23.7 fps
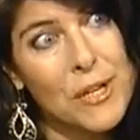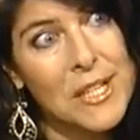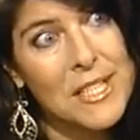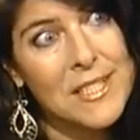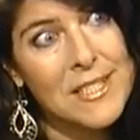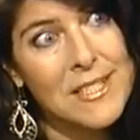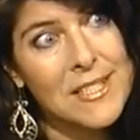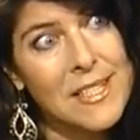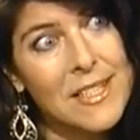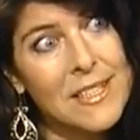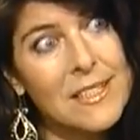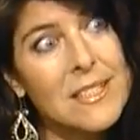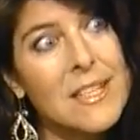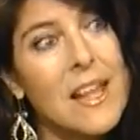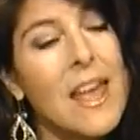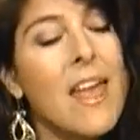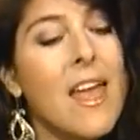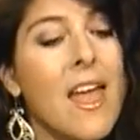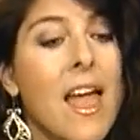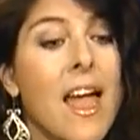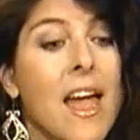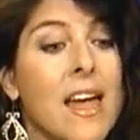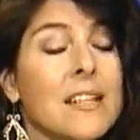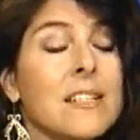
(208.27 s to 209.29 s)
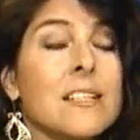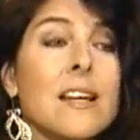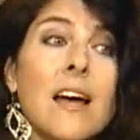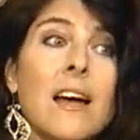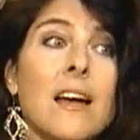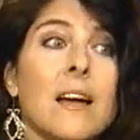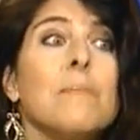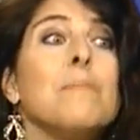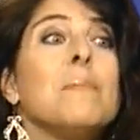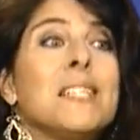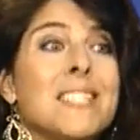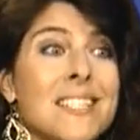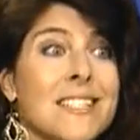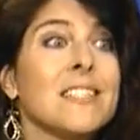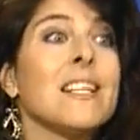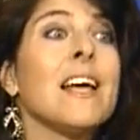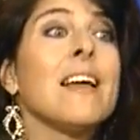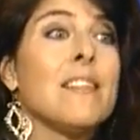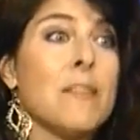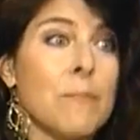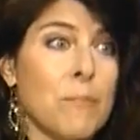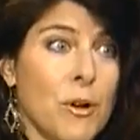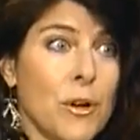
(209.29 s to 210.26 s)
precinct and
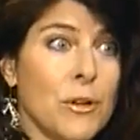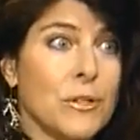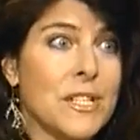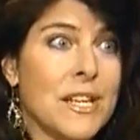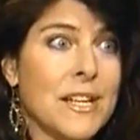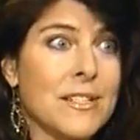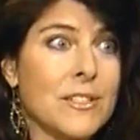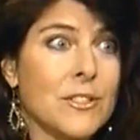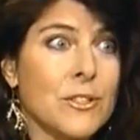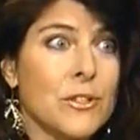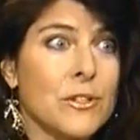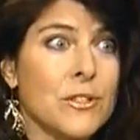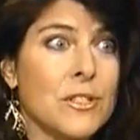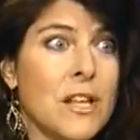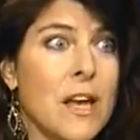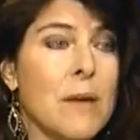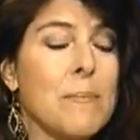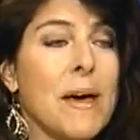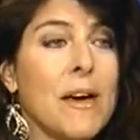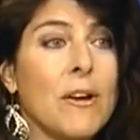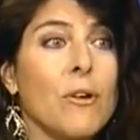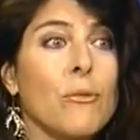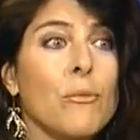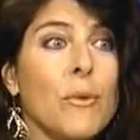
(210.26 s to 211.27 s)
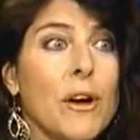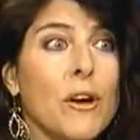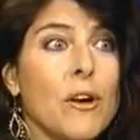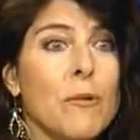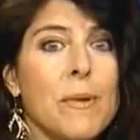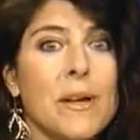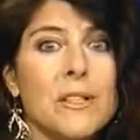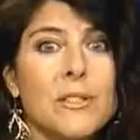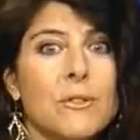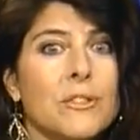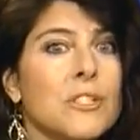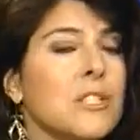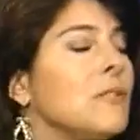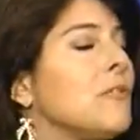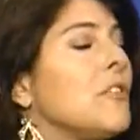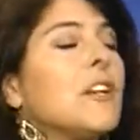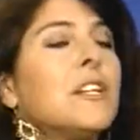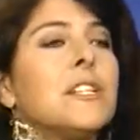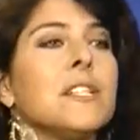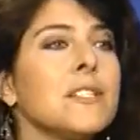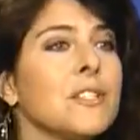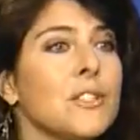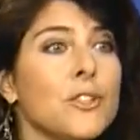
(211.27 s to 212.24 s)
misled the protesters about our whereabouts, which is
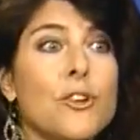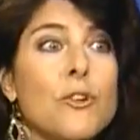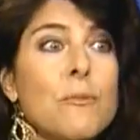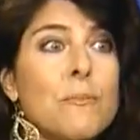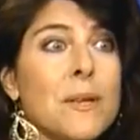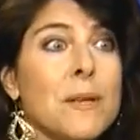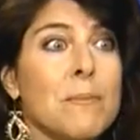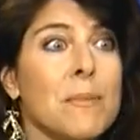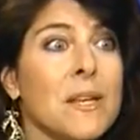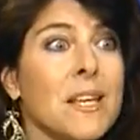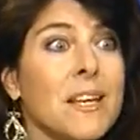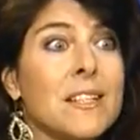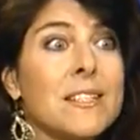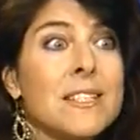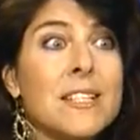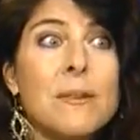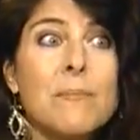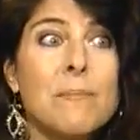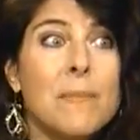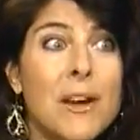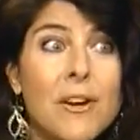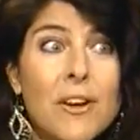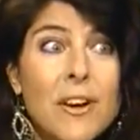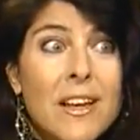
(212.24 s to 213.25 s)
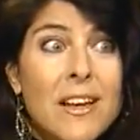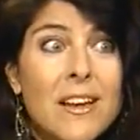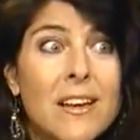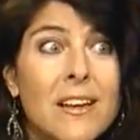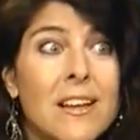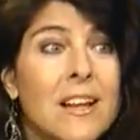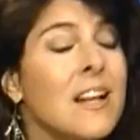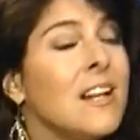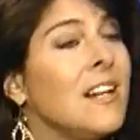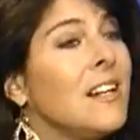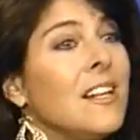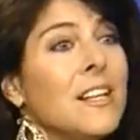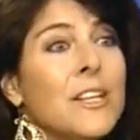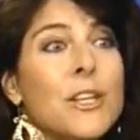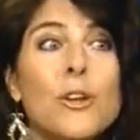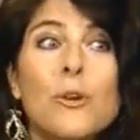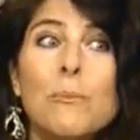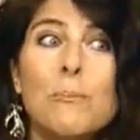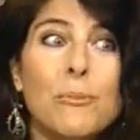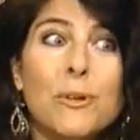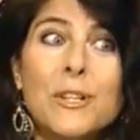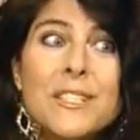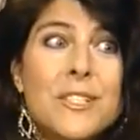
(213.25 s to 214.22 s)
very disturbing, because in America,
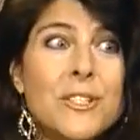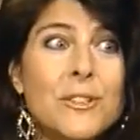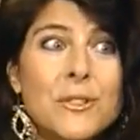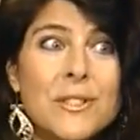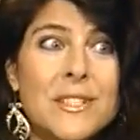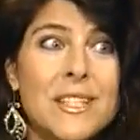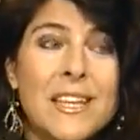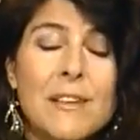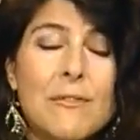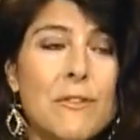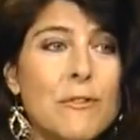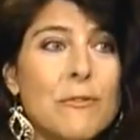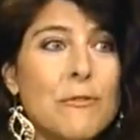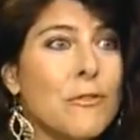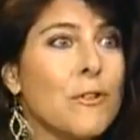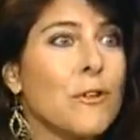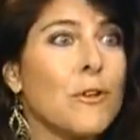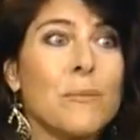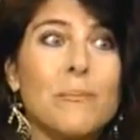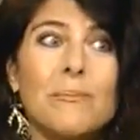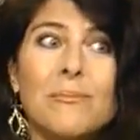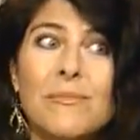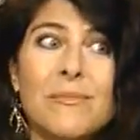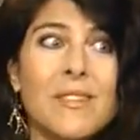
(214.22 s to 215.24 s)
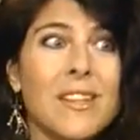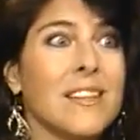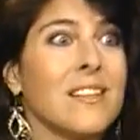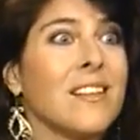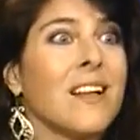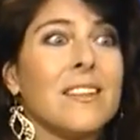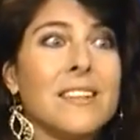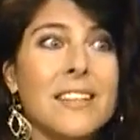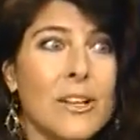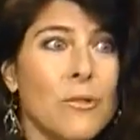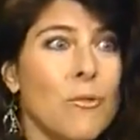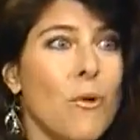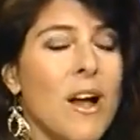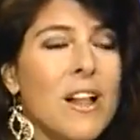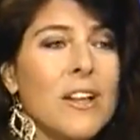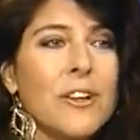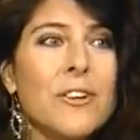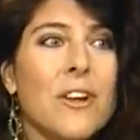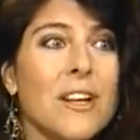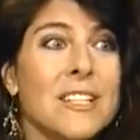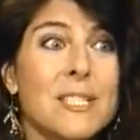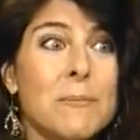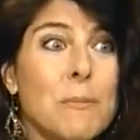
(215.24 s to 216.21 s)
prisoners, even for a little while,
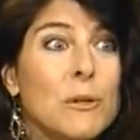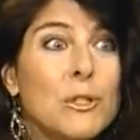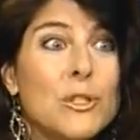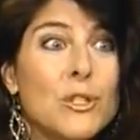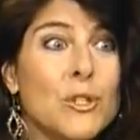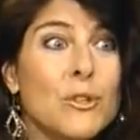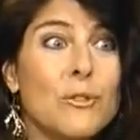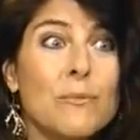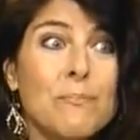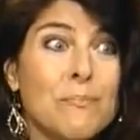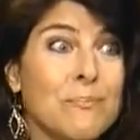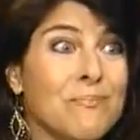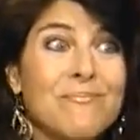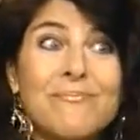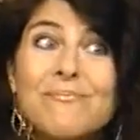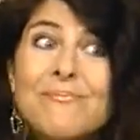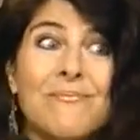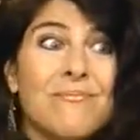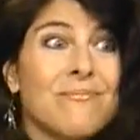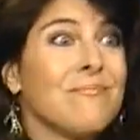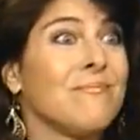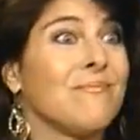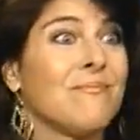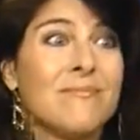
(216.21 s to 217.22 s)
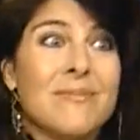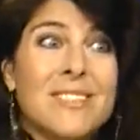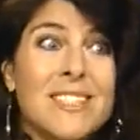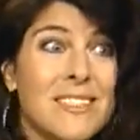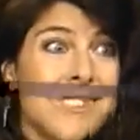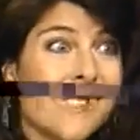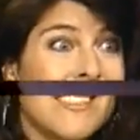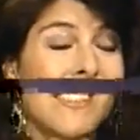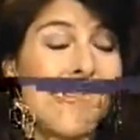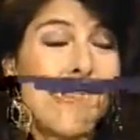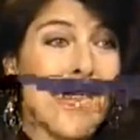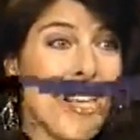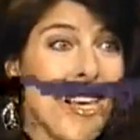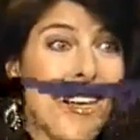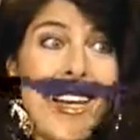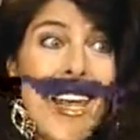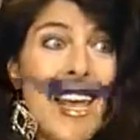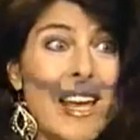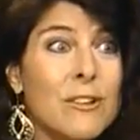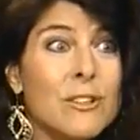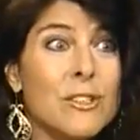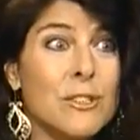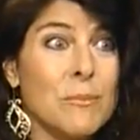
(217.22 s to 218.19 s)
are not supposed to be
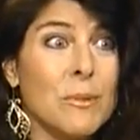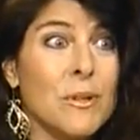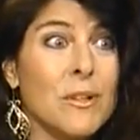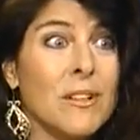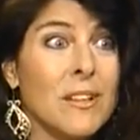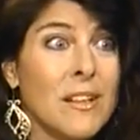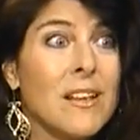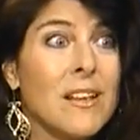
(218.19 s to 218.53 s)
unaccountable.